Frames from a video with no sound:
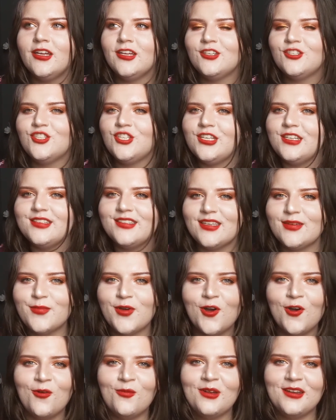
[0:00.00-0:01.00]
cheesy
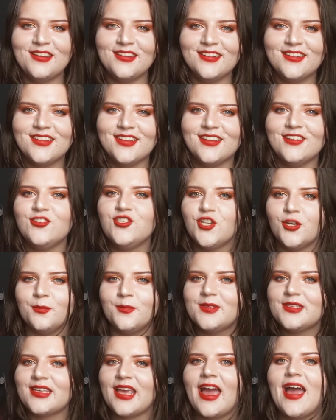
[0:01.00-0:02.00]
moments and jump
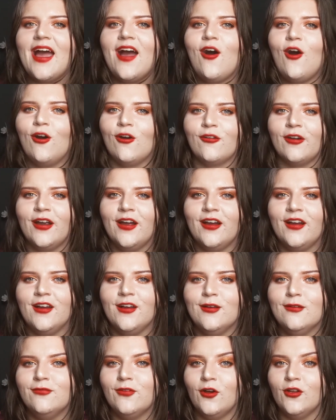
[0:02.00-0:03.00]
scare horror
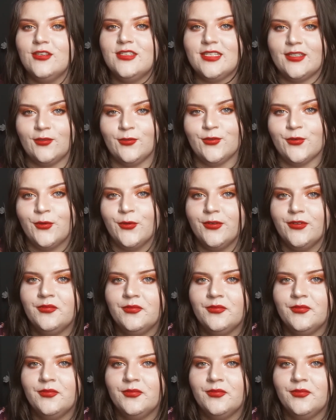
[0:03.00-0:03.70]
of Until Dawn.